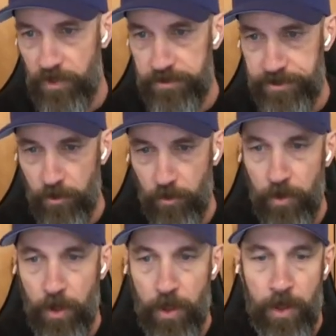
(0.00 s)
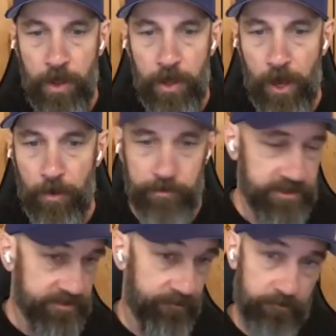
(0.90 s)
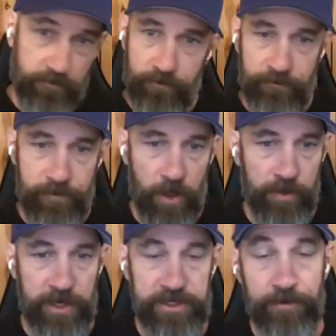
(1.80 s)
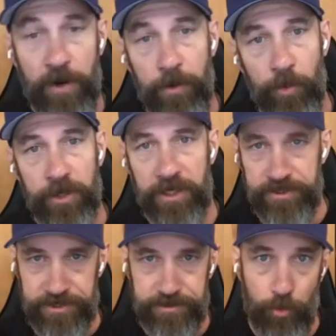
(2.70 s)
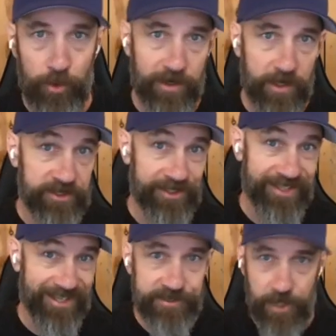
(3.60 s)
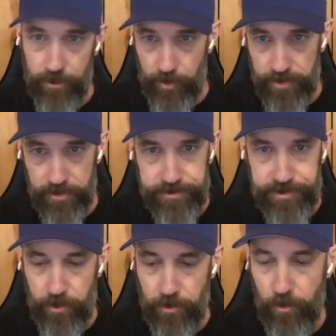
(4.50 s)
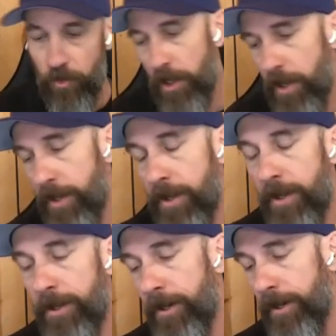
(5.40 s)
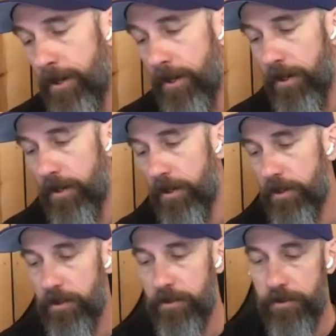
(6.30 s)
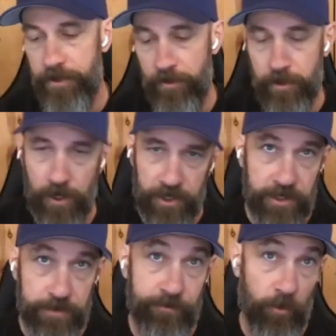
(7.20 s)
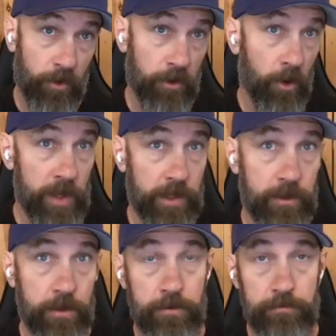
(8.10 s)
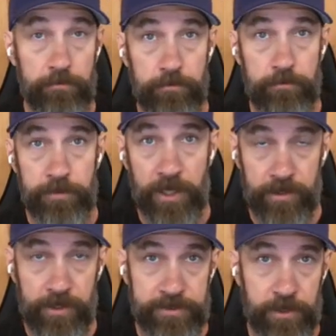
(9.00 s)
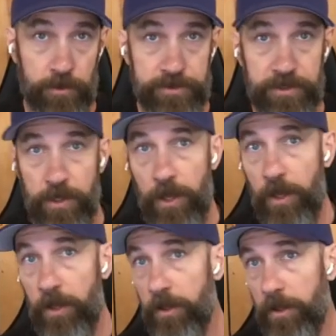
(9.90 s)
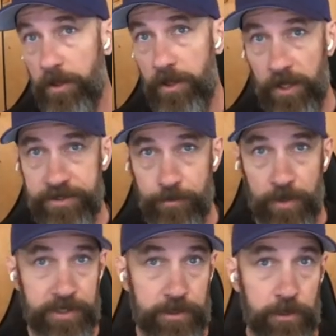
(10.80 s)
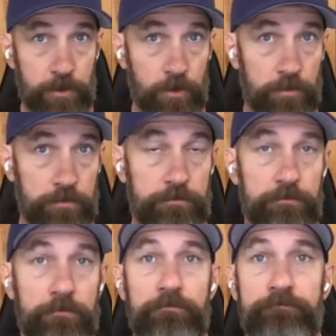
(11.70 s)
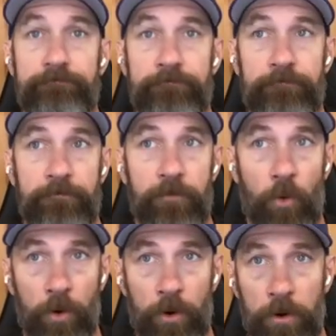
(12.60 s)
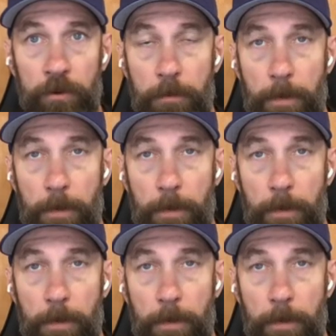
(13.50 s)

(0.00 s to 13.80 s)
So just follow the Ninja framework. It's just accelerated. So the other concepts for a week. Take intense notes, nonstop MCQ for